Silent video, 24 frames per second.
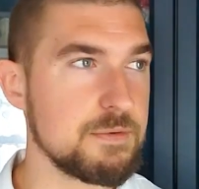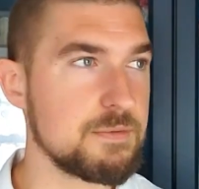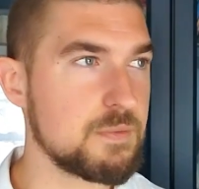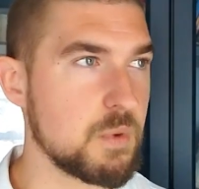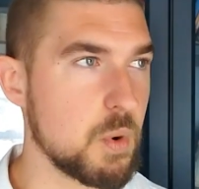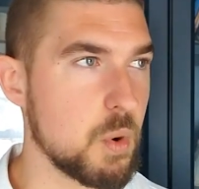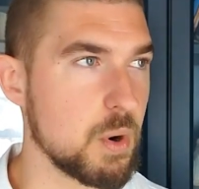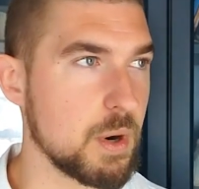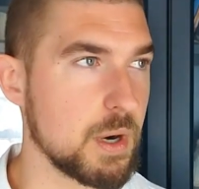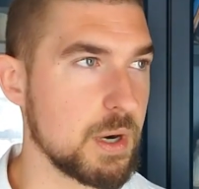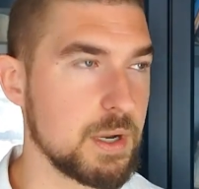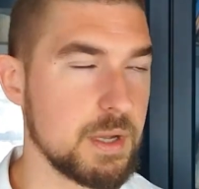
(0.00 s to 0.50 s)

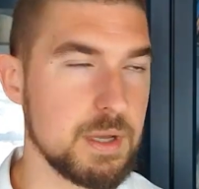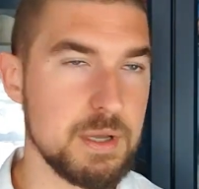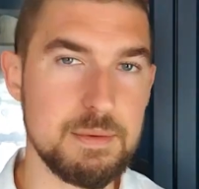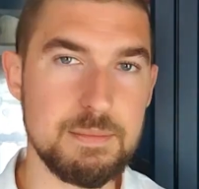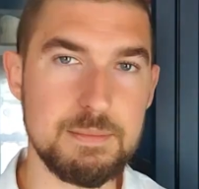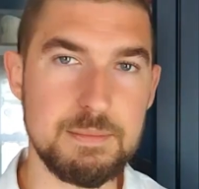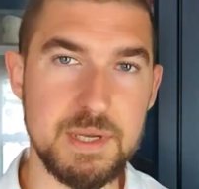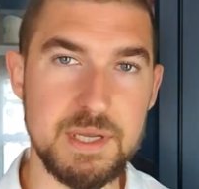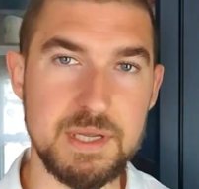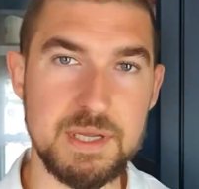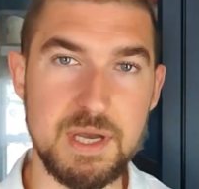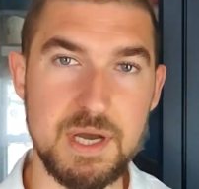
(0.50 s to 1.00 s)
for.
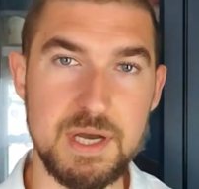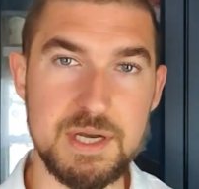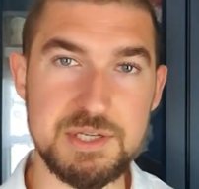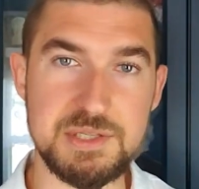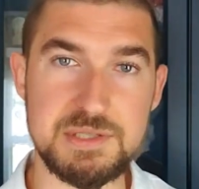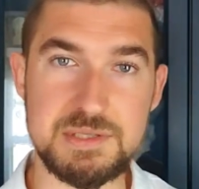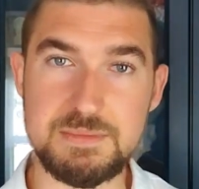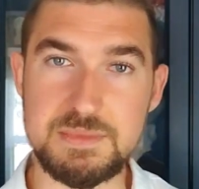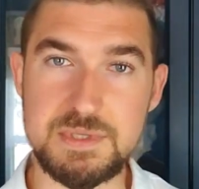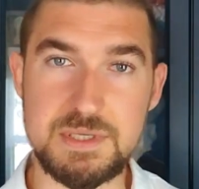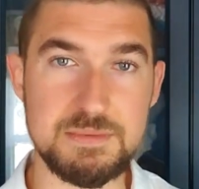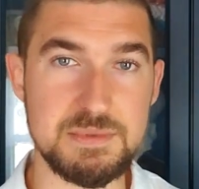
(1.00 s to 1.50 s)
My gosh,
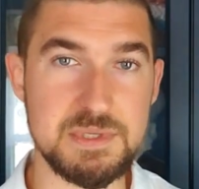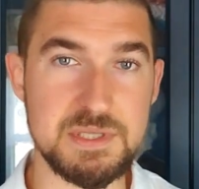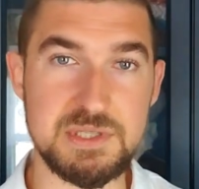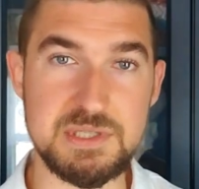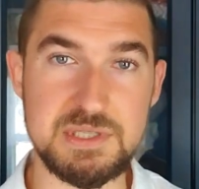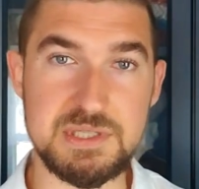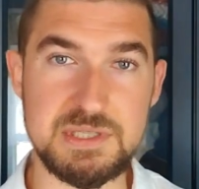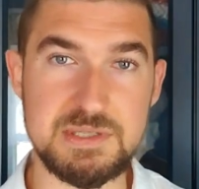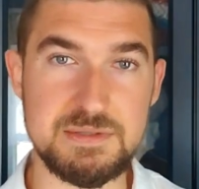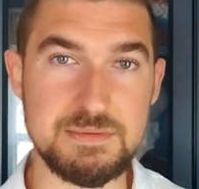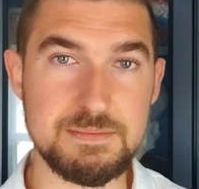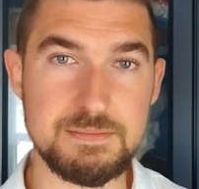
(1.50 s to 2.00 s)
sometimes I
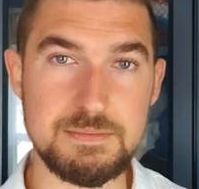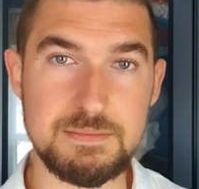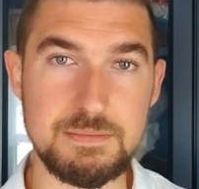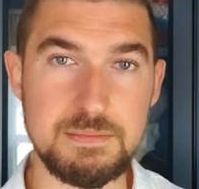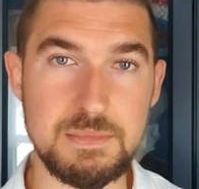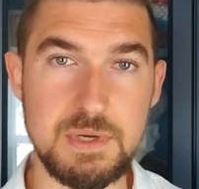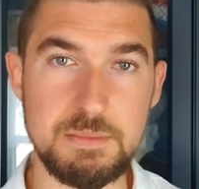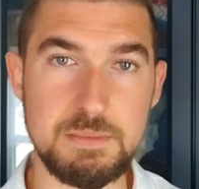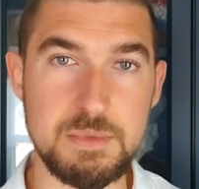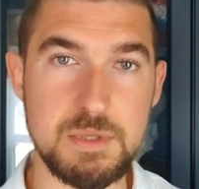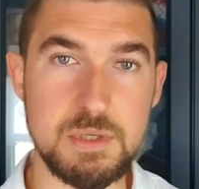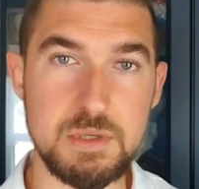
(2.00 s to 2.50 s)
just
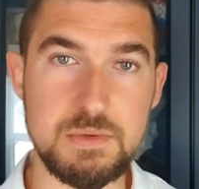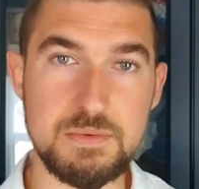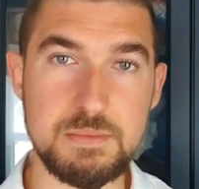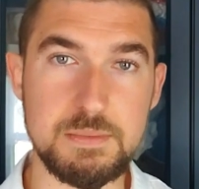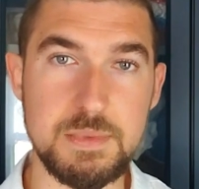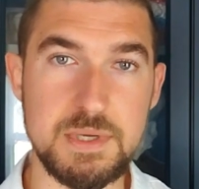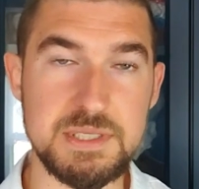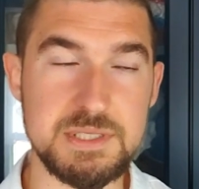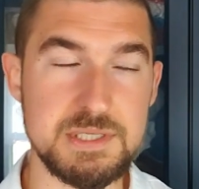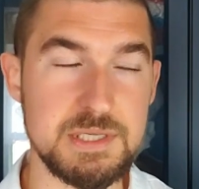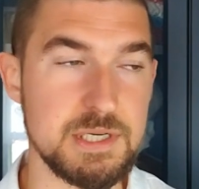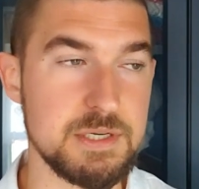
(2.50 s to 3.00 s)
mumble over
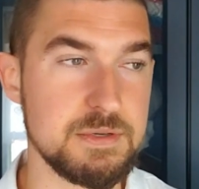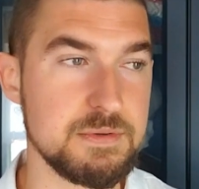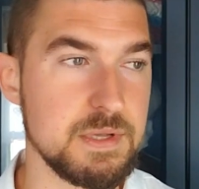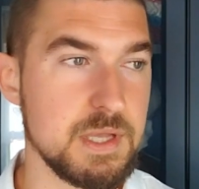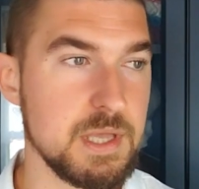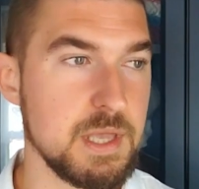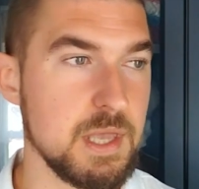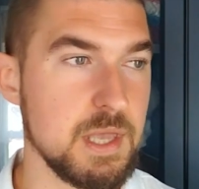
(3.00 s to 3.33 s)
myself.